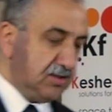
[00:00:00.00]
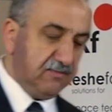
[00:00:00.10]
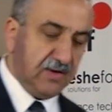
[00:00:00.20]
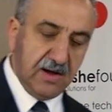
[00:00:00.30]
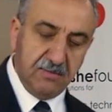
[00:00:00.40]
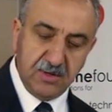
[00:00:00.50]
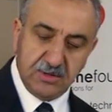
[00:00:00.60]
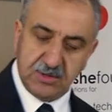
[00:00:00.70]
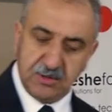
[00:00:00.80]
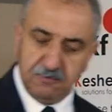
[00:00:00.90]

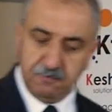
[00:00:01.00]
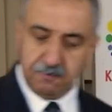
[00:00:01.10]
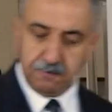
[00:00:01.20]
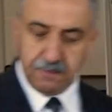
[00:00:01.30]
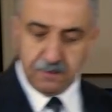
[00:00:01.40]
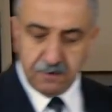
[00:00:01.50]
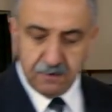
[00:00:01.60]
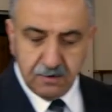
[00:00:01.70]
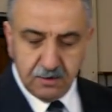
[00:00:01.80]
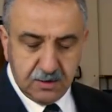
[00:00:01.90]
environment,
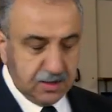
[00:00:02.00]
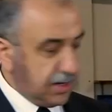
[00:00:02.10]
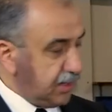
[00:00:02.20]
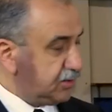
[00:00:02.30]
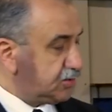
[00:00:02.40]
And